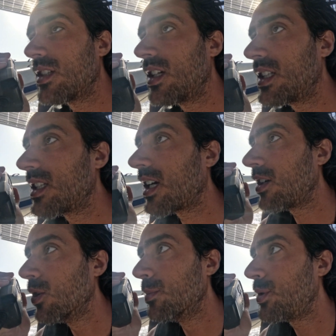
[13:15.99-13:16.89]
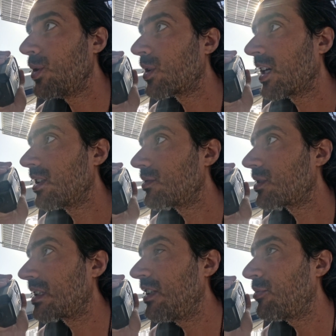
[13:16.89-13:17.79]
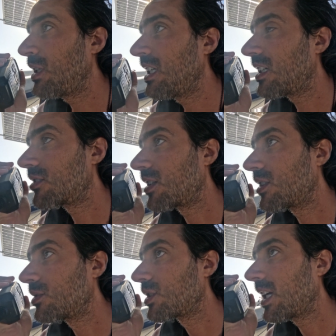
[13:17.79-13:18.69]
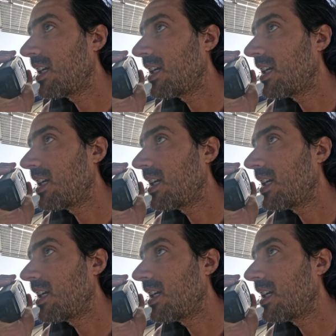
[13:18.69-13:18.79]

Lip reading: and I hope you can receive me around